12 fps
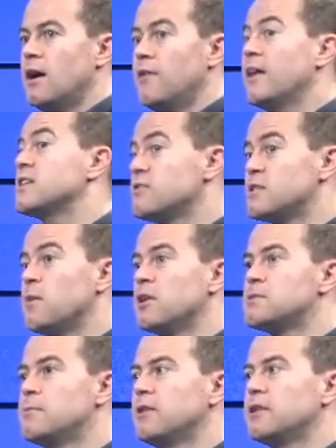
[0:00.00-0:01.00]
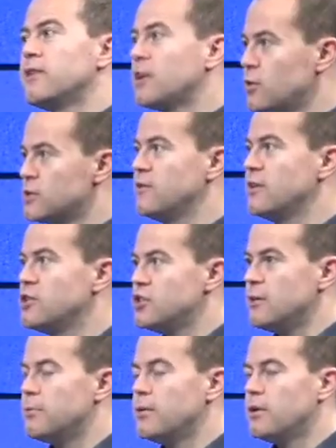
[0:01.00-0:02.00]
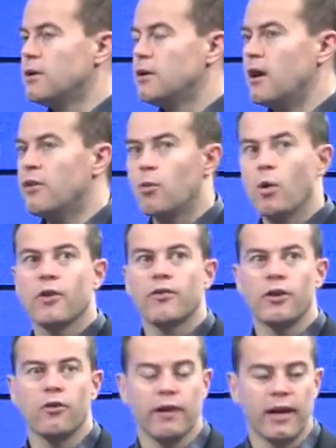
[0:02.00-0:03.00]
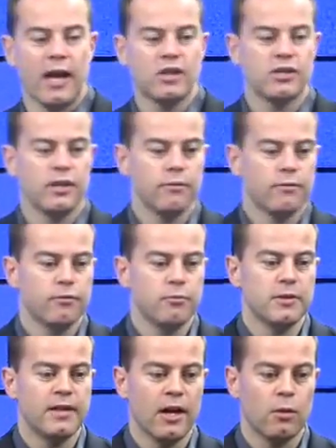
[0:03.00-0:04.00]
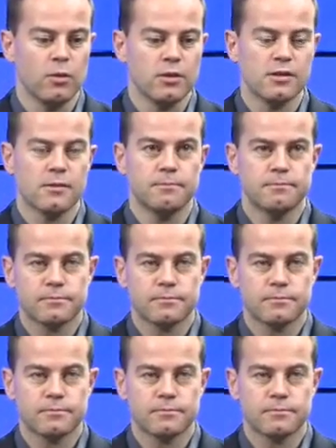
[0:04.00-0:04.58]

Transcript: And that's the responsibility of inclusive leadership and the work that you're engaged in from today onwards.